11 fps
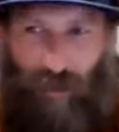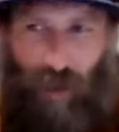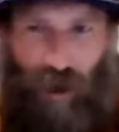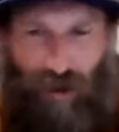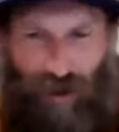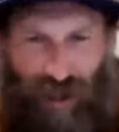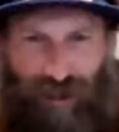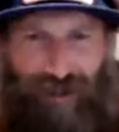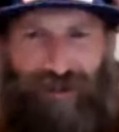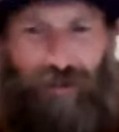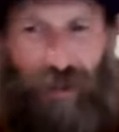what are
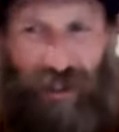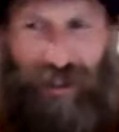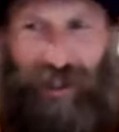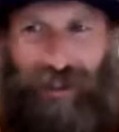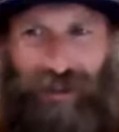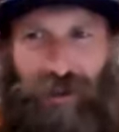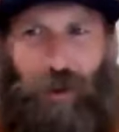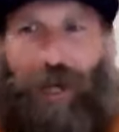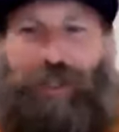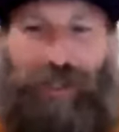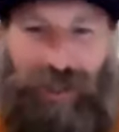these? What are these
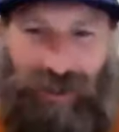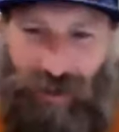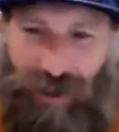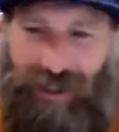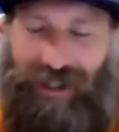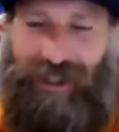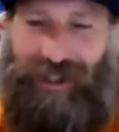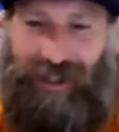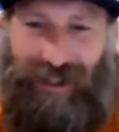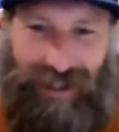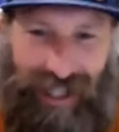questions? What is
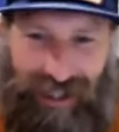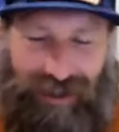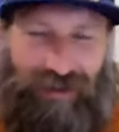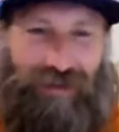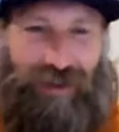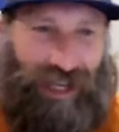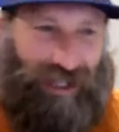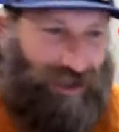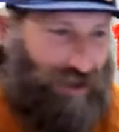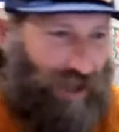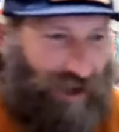this list of
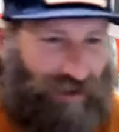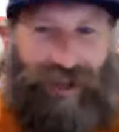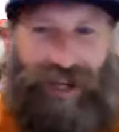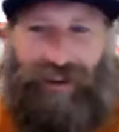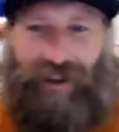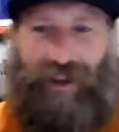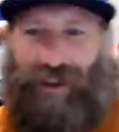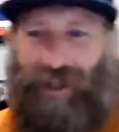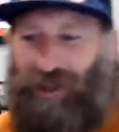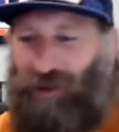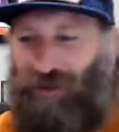things you have down? I
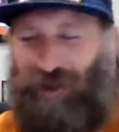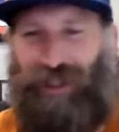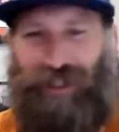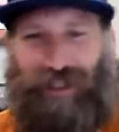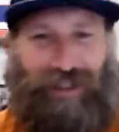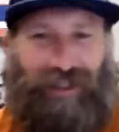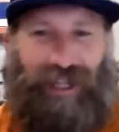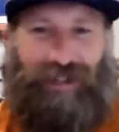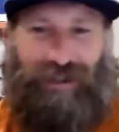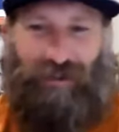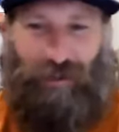think you have done
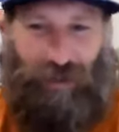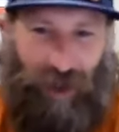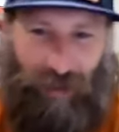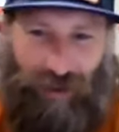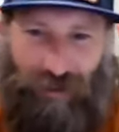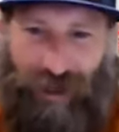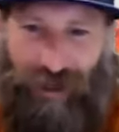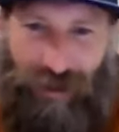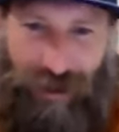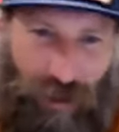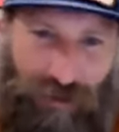extensive prep and
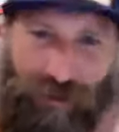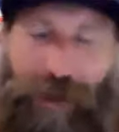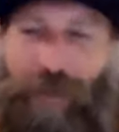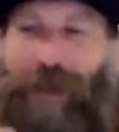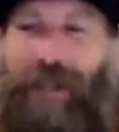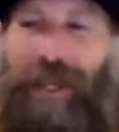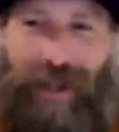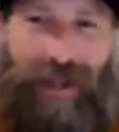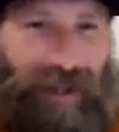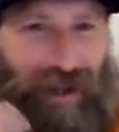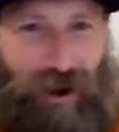research. We're flipping
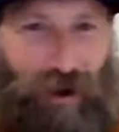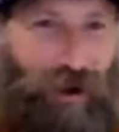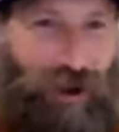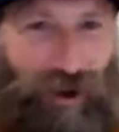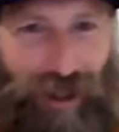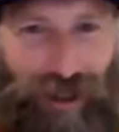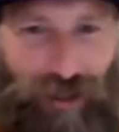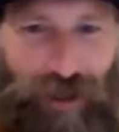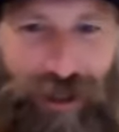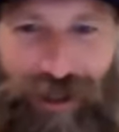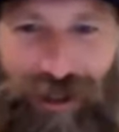the whole
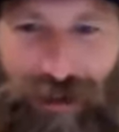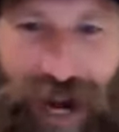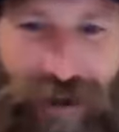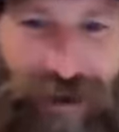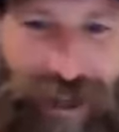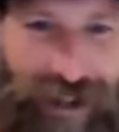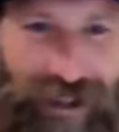experience around sooner than